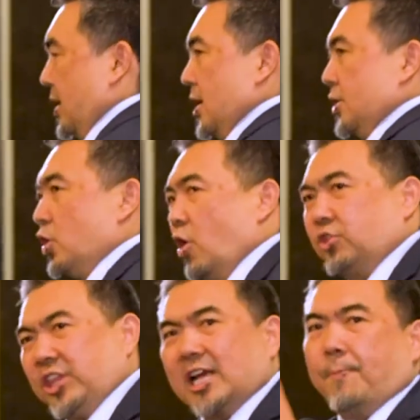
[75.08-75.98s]
So
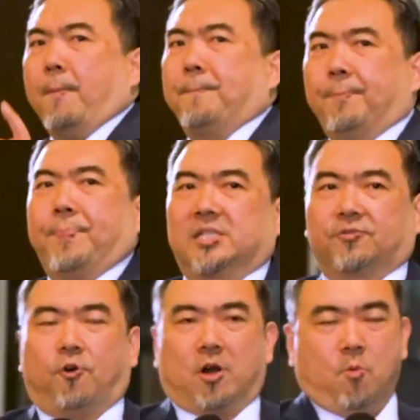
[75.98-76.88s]
think about purpose
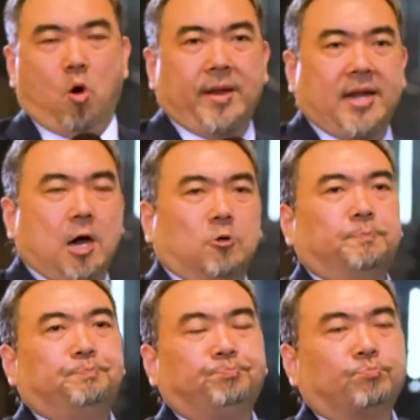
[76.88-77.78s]
for a moment now.
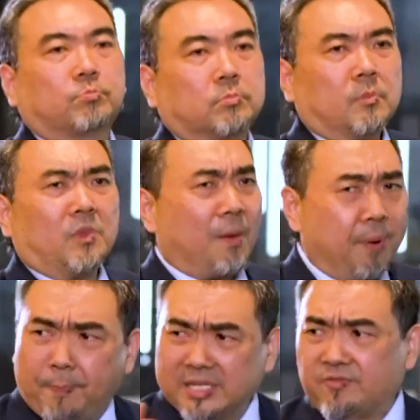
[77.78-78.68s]

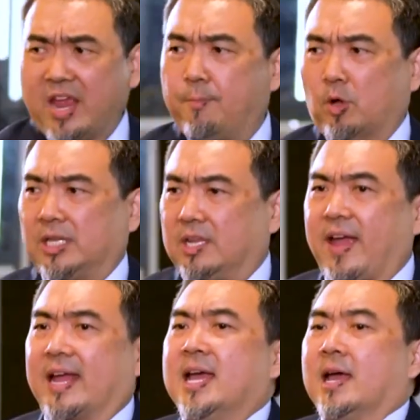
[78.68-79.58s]
Purpose is very important. In
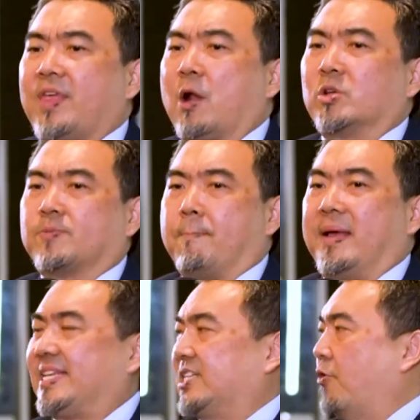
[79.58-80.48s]
fact, that was my
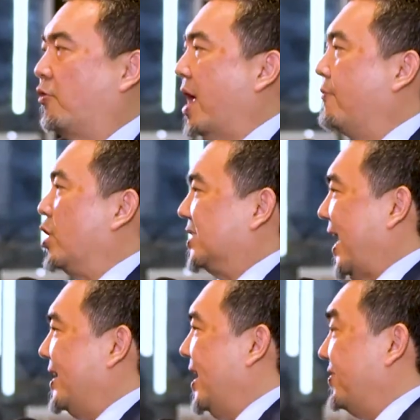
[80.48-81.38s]
message for Revo
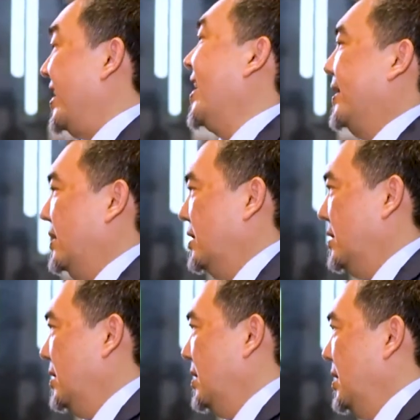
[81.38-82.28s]
Iskandar that night.
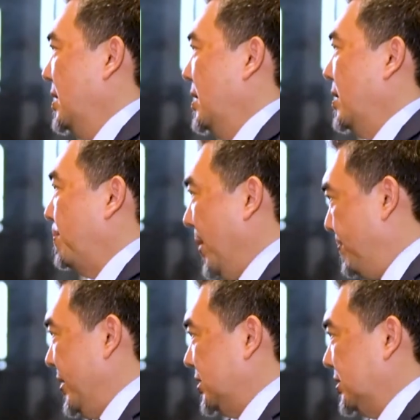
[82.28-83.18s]

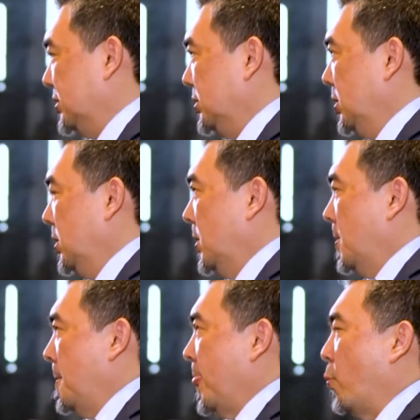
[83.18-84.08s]
Purpose.
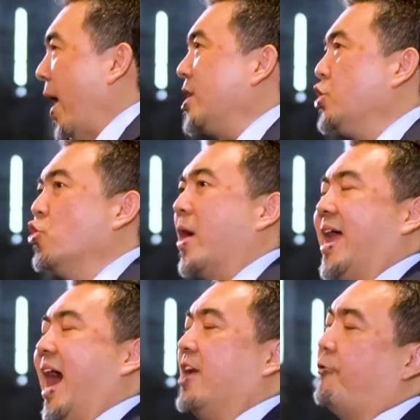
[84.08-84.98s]
When you and
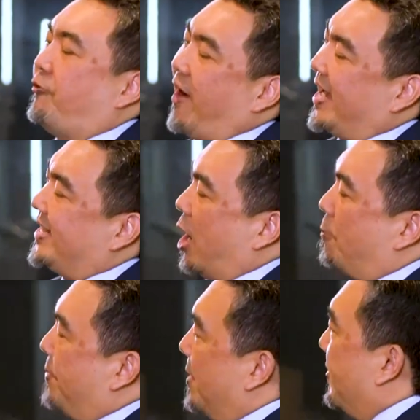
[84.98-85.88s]
I find our
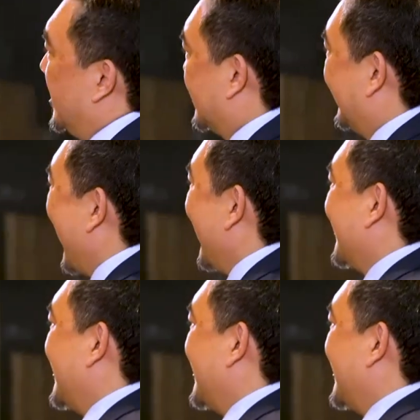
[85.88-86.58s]
purpose, that is the